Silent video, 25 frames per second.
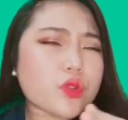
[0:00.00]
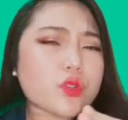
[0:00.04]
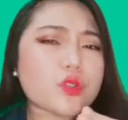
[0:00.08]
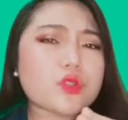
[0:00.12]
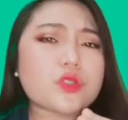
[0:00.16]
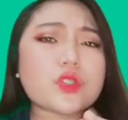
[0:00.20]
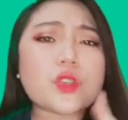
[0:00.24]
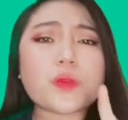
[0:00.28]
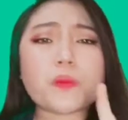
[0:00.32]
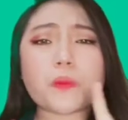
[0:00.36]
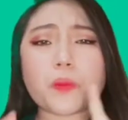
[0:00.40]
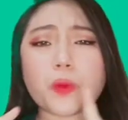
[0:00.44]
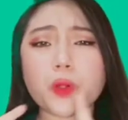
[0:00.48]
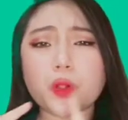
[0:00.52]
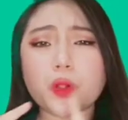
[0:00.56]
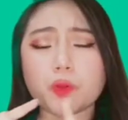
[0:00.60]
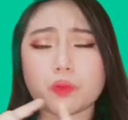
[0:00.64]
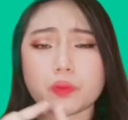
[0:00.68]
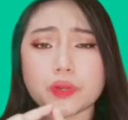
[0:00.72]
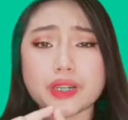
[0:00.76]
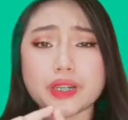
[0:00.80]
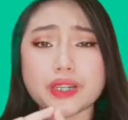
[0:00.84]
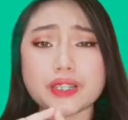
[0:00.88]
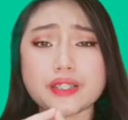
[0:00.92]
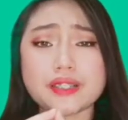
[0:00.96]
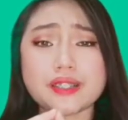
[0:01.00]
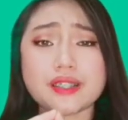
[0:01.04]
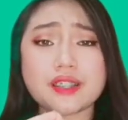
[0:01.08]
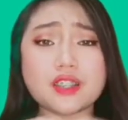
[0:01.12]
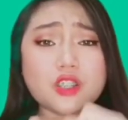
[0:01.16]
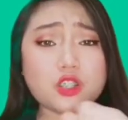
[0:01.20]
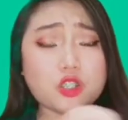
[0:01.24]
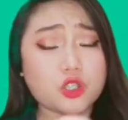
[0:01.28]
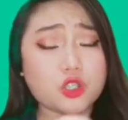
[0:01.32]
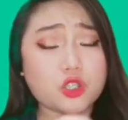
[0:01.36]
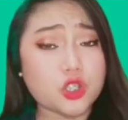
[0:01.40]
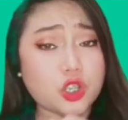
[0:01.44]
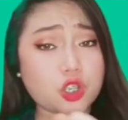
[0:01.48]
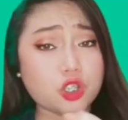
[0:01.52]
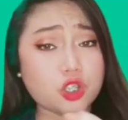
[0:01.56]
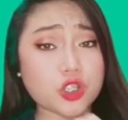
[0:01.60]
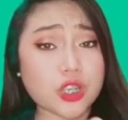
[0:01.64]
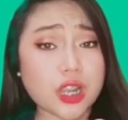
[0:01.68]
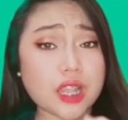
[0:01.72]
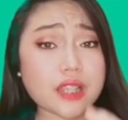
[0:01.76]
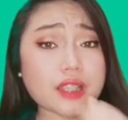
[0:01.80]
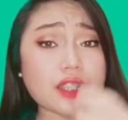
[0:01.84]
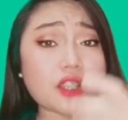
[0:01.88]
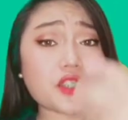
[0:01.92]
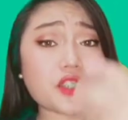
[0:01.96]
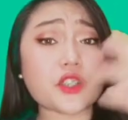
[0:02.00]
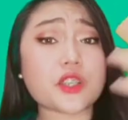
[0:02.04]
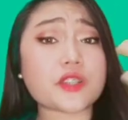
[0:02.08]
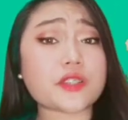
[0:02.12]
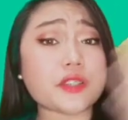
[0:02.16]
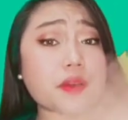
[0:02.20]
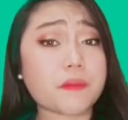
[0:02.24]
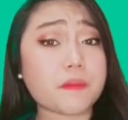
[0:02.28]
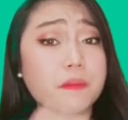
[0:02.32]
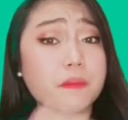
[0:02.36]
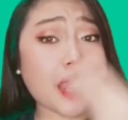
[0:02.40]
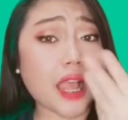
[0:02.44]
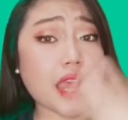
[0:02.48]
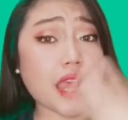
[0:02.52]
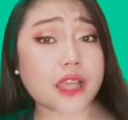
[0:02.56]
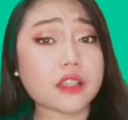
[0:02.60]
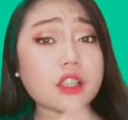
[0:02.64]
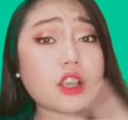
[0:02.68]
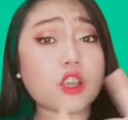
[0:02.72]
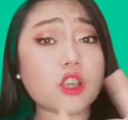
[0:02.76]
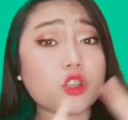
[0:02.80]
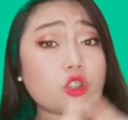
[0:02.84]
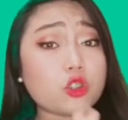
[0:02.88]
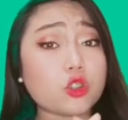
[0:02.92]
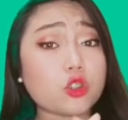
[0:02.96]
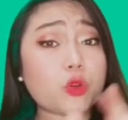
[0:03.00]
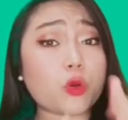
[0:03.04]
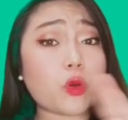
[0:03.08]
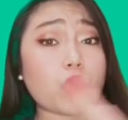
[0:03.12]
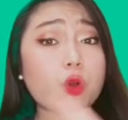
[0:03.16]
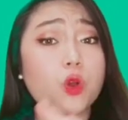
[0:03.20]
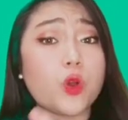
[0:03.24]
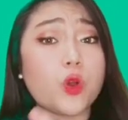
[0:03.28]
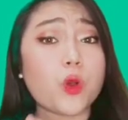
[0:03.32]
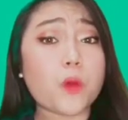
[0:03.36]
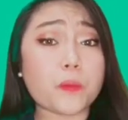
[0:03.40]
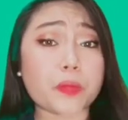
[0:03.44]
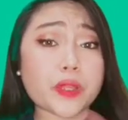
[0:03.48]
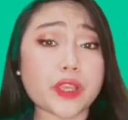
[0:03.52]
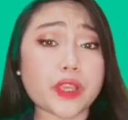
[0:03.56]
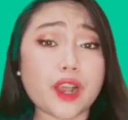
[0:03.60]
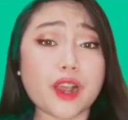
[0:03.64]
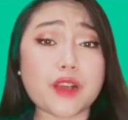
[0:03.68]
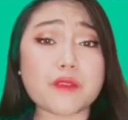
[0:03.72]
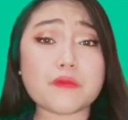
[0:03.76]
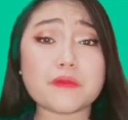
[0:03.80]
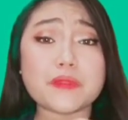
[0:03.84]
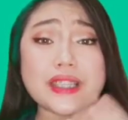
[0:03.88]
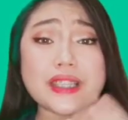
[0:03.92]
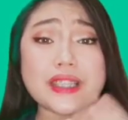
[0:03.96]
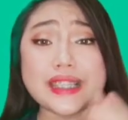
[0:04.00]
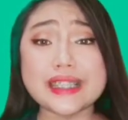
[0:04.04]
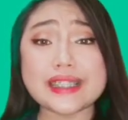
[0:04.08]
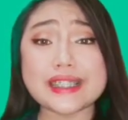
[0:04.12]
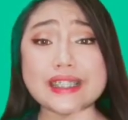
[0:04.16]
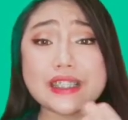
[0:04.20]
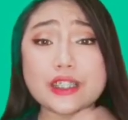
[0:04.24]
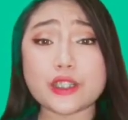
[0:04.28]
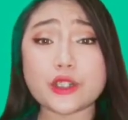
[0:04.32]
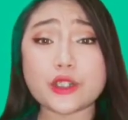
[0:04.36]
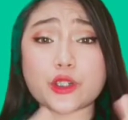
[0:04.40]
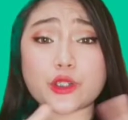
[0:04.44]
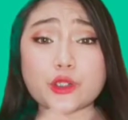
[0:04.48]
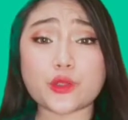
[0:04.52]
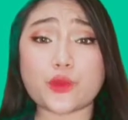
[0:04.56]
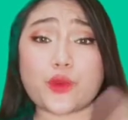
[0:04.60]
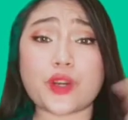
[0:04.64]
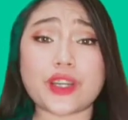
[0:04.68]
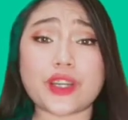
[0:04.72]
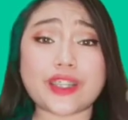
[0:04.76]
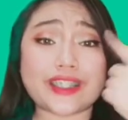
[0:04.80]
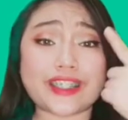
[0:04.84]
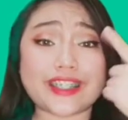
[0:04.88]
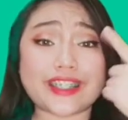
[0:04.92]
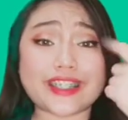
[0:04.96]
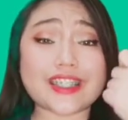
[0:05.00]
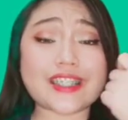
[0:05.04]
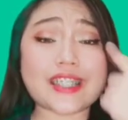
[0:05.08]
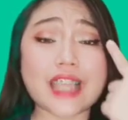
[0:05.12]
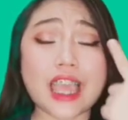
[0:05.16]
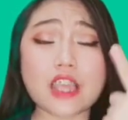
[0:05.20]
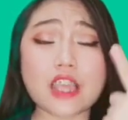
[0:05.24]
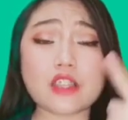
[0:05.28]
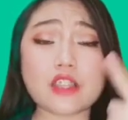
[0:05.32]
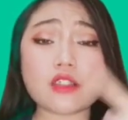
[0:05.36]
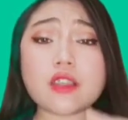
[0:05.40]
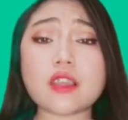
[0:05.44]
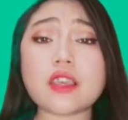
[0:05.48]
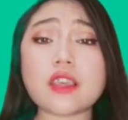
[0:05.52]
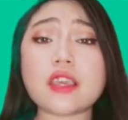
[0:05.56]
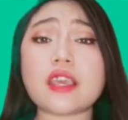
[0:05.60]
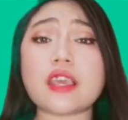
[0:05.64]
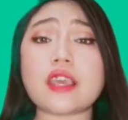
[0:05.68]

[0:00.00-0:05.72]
So in simple words, that's A equals to